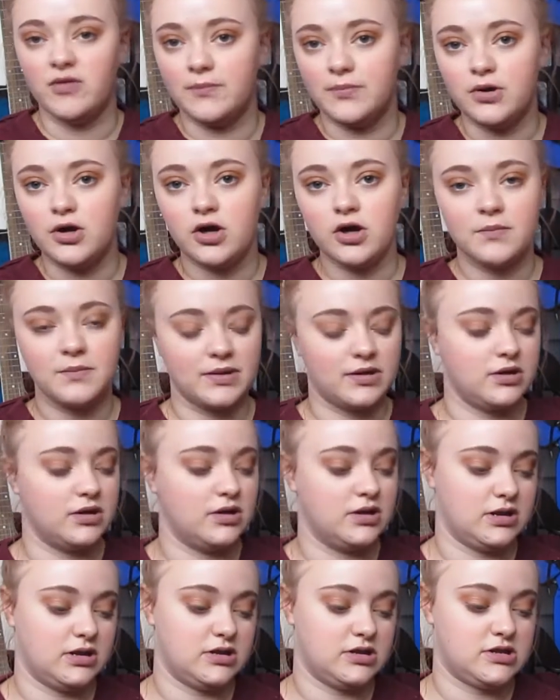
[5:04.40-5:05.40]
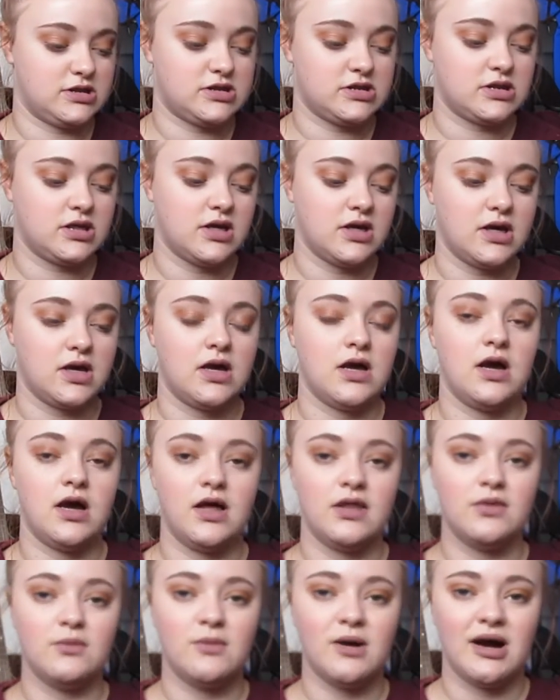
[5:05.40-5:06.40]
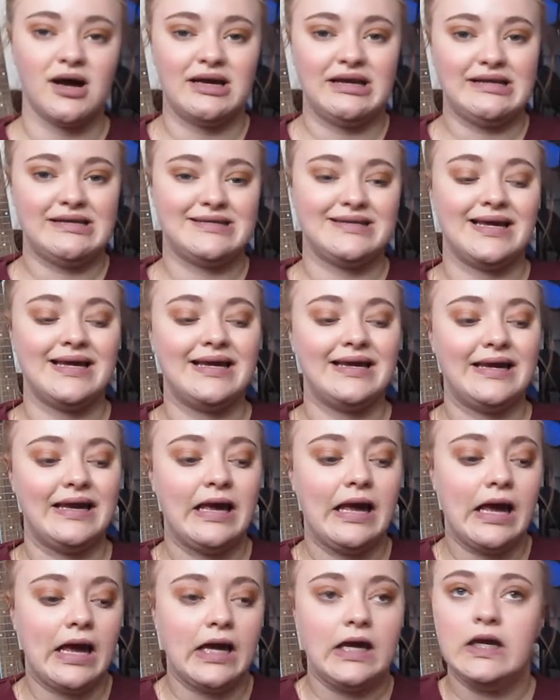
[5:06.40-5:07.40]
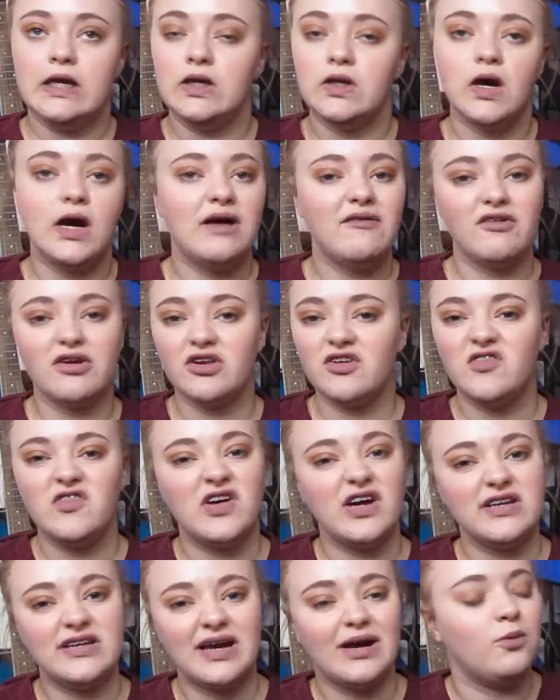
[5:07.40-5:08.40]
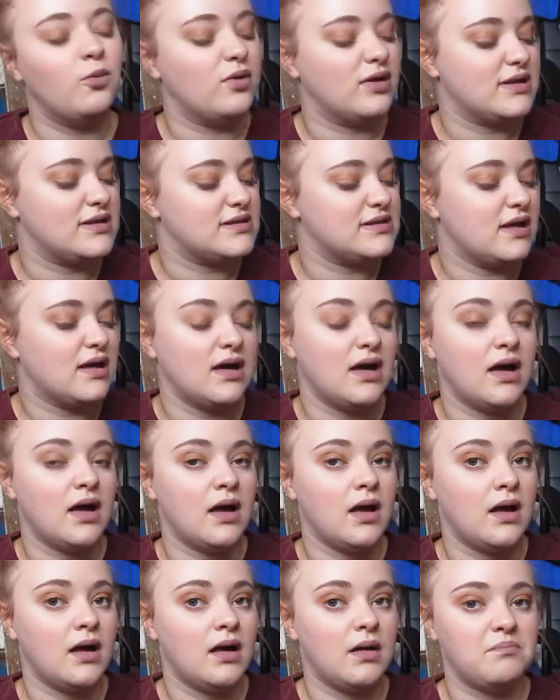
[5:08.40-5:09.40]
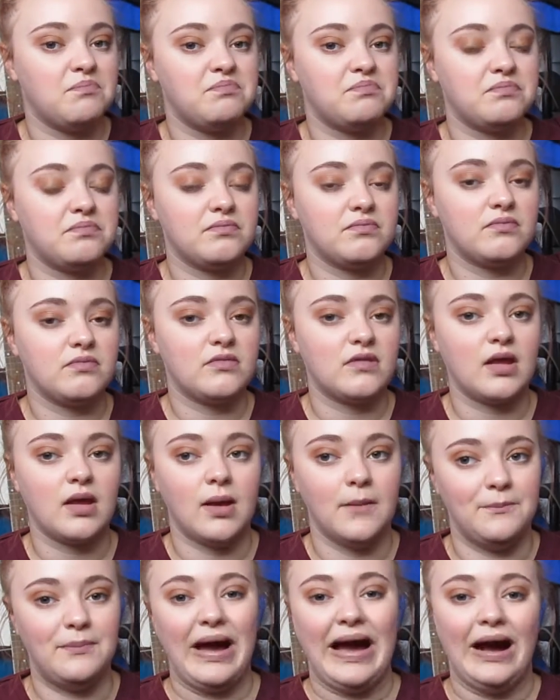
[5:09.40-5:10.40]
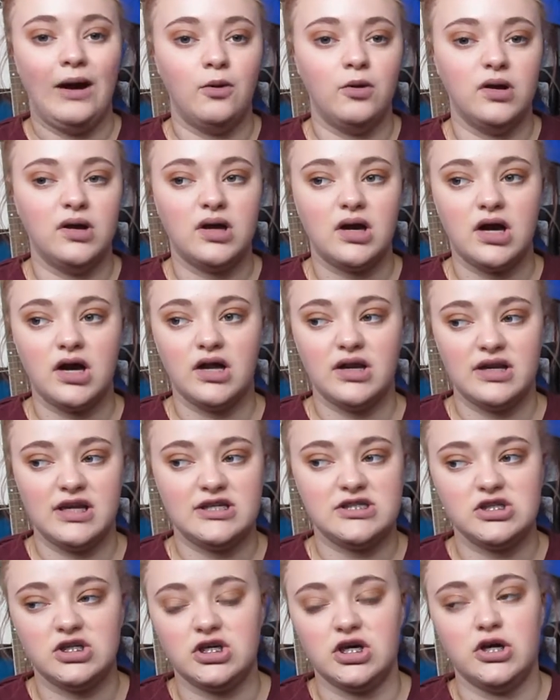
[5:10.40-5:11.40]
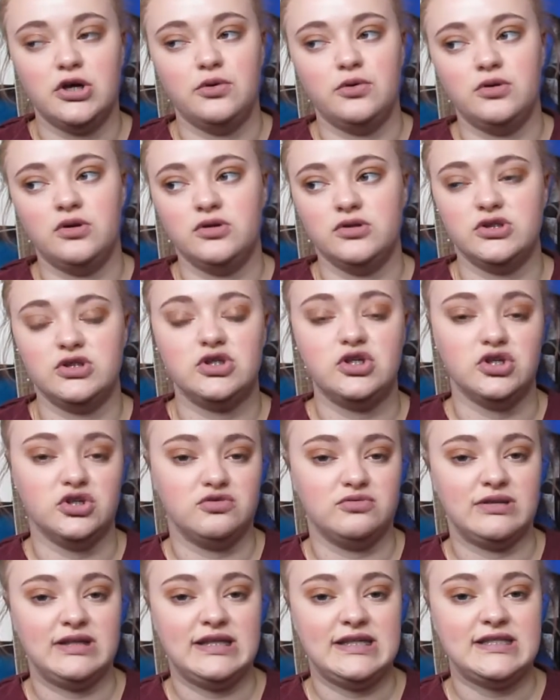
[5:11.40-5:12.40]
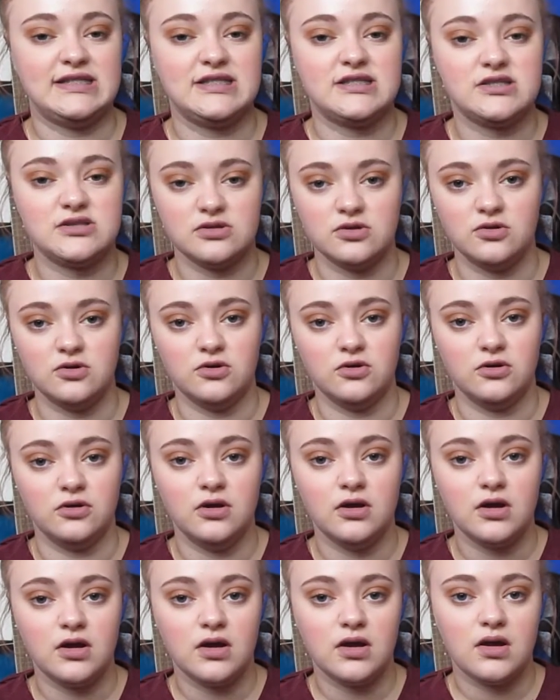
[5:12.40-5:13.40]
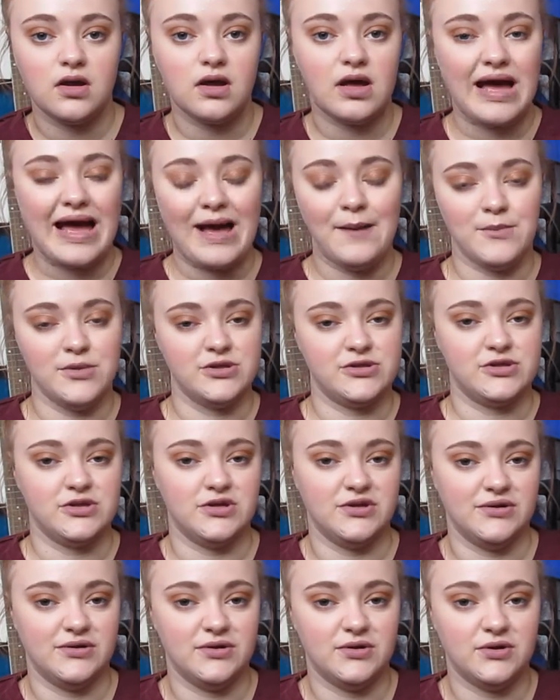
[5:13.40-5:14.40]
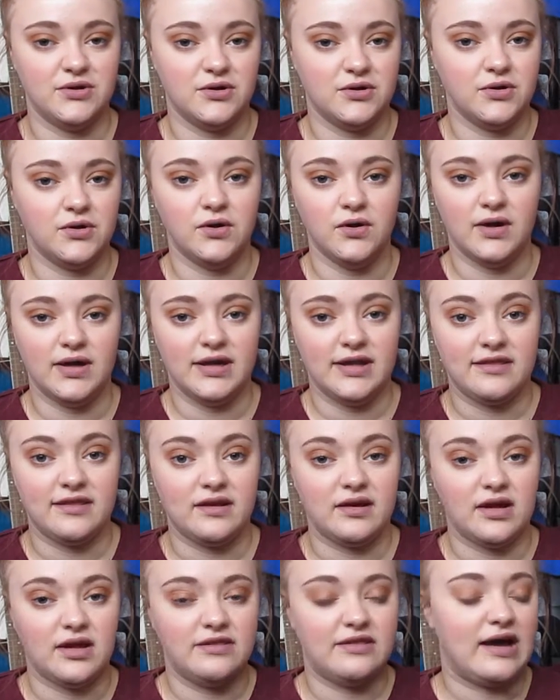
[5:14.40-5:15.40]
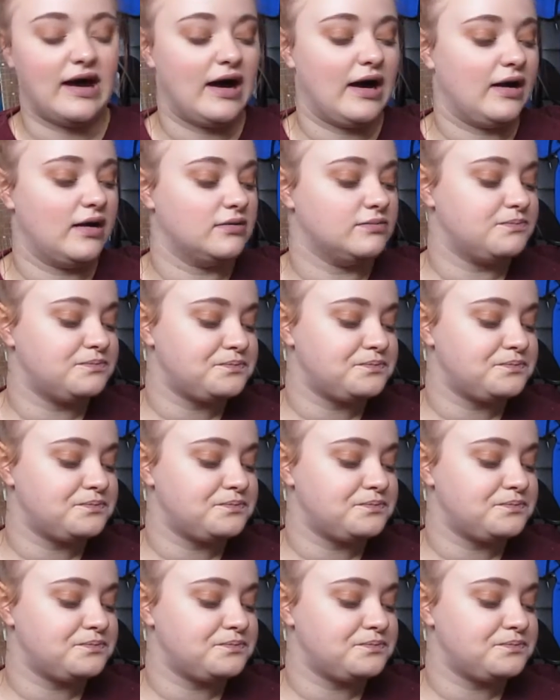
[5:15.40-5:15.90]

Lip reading: the book, because otherwise you're not ever going to find out what it's about unless you go onto Goodreads or Amazon or anything like that.